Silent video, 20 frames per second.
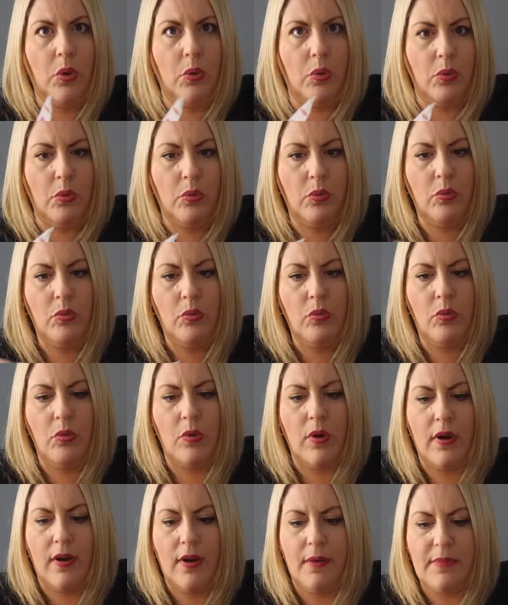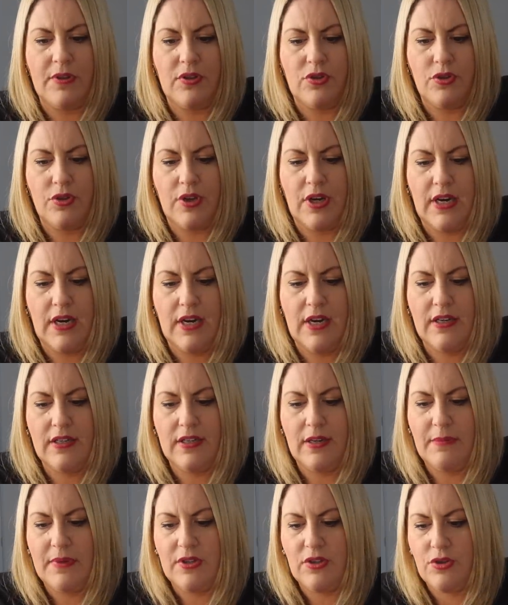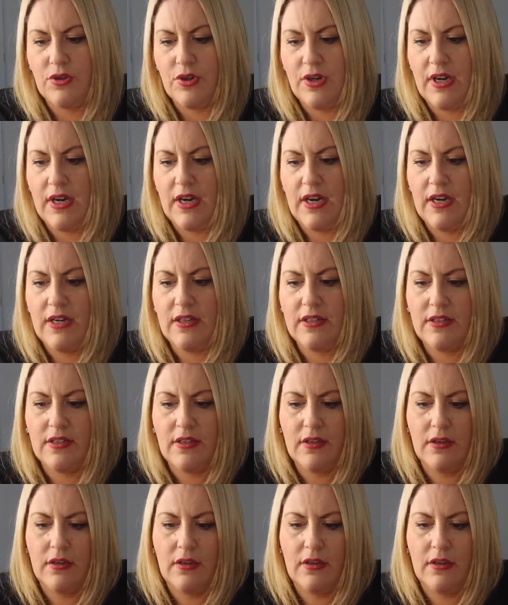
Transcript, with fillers: Ooh, I'm intrigued, I'm intrigued.